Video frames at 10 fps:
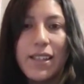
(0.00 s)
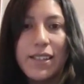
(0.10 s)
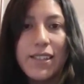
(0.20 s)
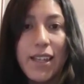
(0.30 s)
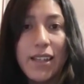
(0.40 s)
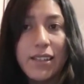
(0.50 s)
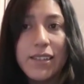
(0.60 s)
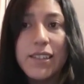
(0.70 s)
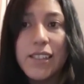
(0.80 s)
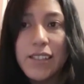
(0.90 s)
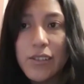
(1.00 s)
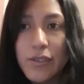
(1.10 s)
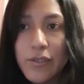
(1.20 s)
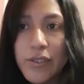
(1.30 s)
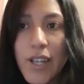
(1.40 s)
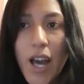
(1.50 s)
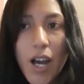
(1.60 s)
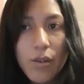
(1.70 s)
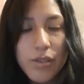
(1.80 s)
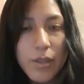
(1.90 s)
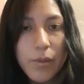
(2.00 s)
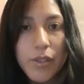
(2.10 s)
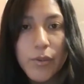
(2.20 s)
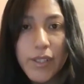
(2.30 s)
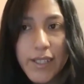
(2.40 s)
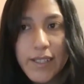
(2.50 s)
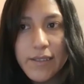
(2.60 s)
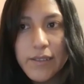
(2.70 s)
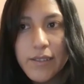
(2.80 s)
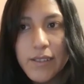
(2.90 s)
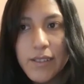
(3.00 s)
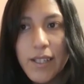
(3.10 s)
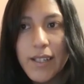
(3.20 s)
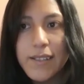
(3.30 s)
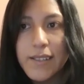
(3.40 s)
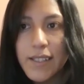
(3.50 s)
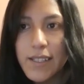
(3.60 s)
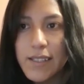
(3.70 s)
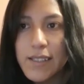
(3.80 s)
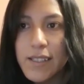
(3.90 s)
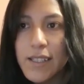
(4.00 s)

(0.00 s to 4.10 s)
Then the non-audible release exists,